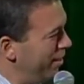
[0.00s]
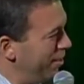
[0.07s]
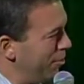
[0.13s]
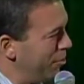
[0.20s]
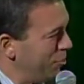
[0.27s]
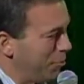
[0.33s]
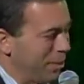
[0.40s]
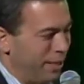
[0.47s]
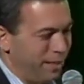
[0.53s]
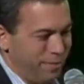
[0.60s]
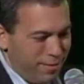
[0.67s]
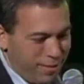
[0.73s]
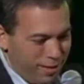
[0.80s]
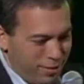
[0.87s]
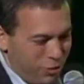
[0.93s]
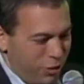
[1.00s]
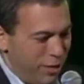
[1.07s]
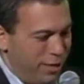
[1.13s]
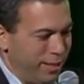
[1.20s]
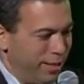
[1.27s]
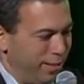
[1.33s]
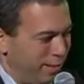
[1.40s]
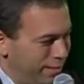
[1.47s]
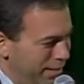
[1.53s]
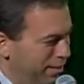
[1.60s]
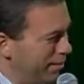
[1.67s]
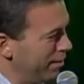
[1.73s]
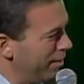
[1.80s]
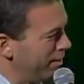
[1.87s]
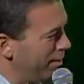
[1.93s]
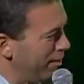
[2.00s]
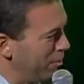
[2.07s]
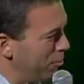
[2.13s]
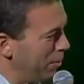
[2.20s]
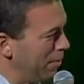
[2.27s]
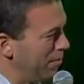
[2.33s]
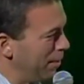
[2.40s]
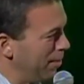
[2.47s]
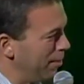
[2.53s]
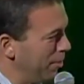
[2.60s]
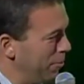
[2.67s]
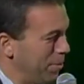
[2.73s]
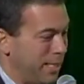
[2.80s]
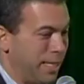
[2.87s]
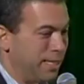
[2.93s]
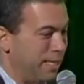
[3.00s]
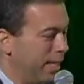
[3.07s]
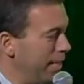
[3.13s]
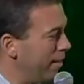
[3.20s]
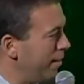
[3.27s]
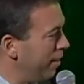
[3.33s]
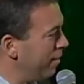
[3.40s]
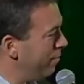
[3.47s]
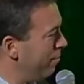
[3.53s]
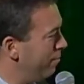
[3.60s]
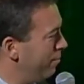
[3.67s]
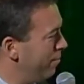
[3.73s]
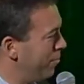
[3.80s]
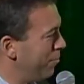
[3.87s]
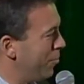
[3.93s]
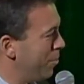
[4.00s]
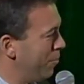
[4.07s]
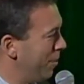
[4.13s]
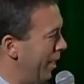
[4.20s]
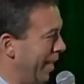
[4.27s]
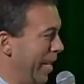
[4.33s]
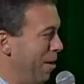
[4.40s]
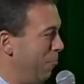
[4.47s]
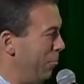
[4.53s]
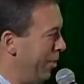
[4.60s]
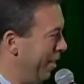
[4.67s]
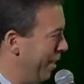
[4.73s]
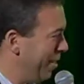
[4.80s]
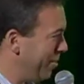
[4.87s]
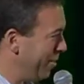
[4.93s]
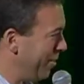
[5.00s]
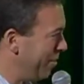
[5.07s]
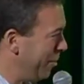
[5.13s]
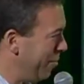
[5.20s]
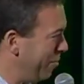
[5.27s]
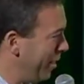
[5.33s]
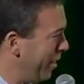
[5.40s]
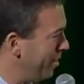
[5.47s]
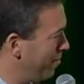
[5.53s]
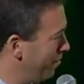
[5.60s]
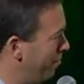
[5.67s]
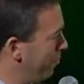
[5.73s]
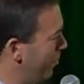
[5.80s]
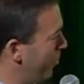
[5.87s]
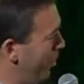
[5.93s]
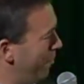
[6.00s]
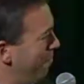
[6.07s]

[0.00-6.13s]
story, then GE, then continue swiping into USA Today, and then someone like Outbrain has no place. So.